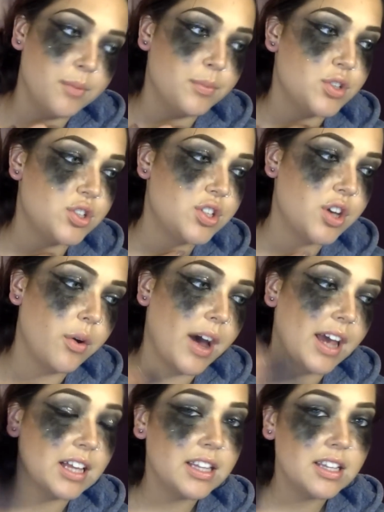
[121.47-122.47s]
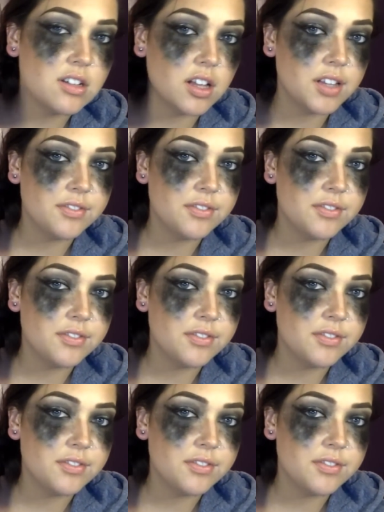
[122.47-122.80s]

So I cleaned all of